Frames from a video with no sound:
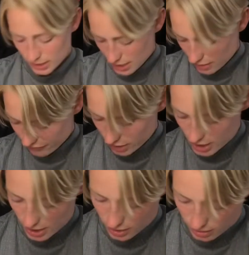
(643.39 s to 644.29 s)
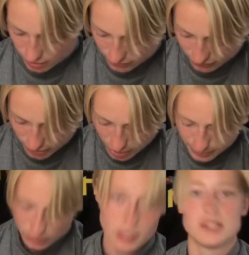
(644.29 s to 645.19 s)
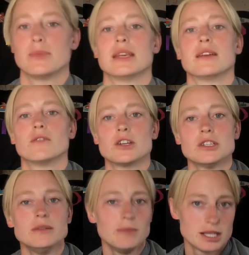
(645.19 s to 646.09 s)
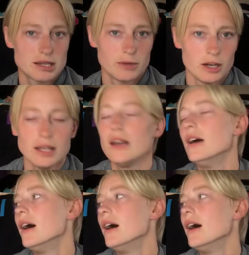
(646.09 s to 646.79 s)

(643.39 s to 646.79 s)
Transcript: carefree and phenomenal at speaking Russian because I'm not.